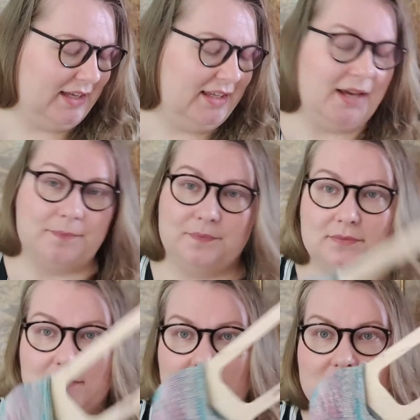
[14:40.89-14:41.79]
Yeah,
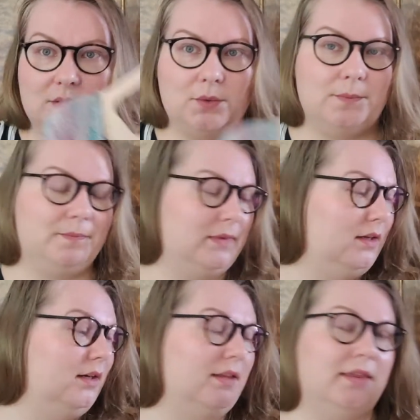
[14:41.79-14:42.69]
so
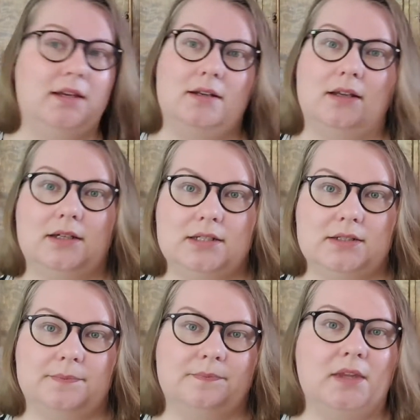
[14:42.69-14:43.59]
I did
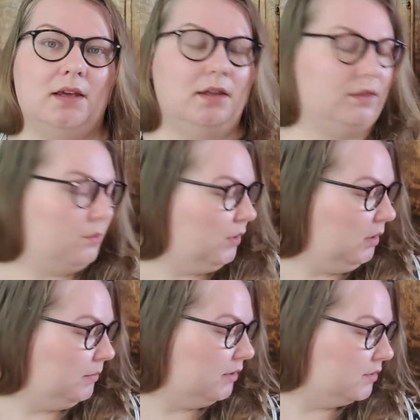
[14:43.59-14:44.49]
3
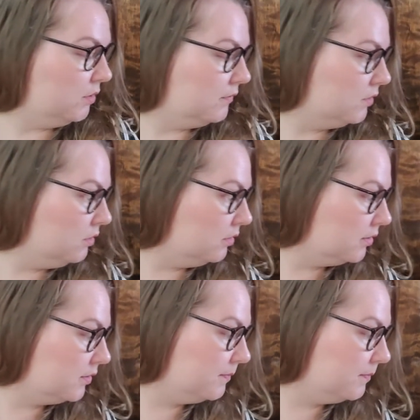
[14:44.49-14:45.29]
pairs of socks,